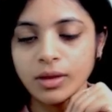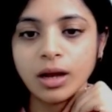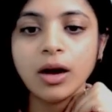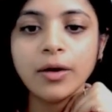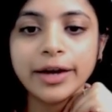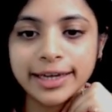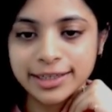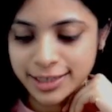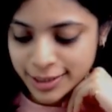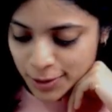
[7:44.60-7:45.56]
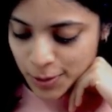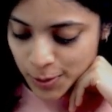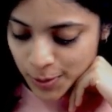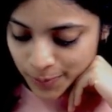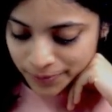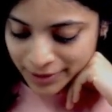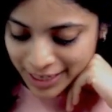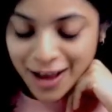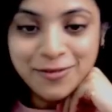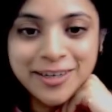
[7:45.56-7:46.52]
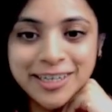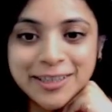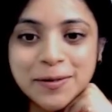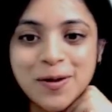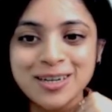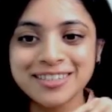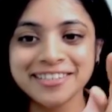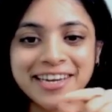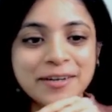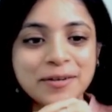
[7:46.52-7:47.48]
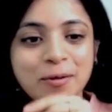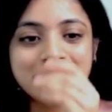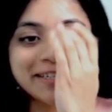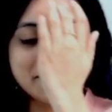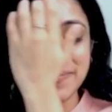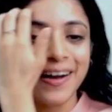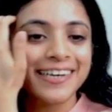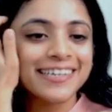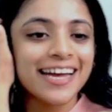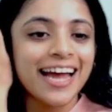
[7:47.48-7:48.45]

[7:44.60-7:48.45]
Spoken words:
Okay, so covering the quantity and quality part,